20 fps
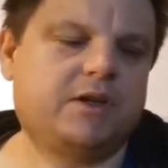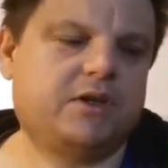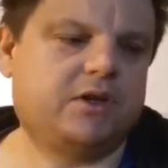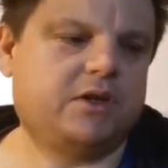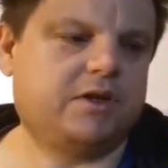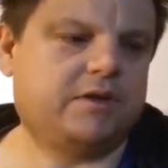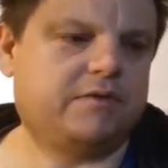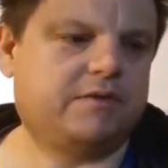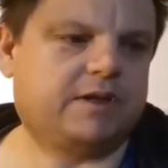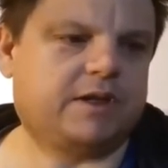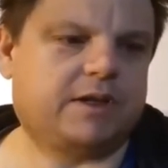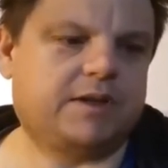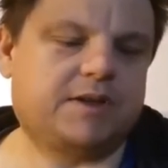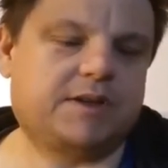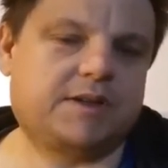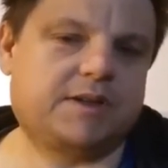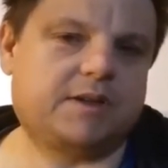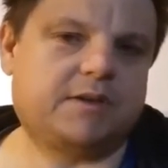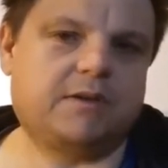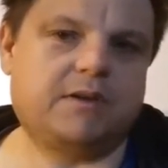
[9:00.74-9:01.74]
when I shouldn't have
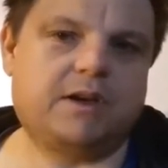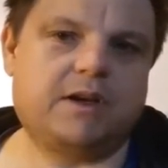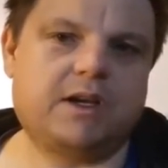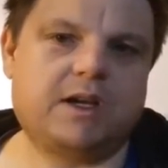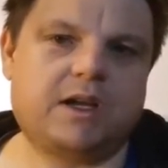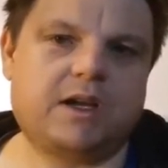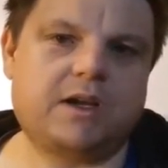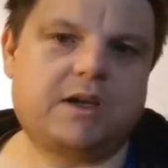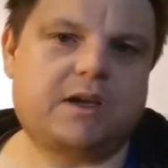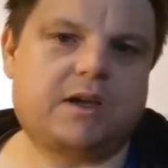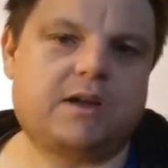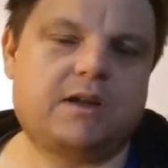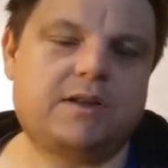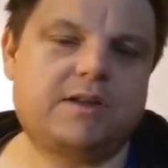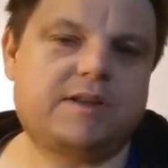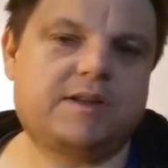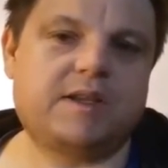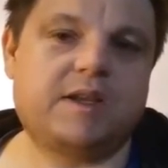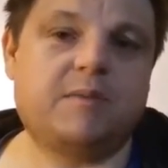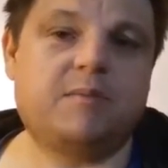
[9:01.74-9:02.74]
done. So I
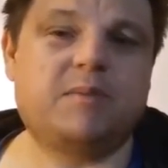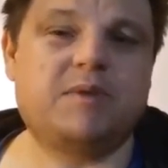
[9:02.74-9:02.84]
can't say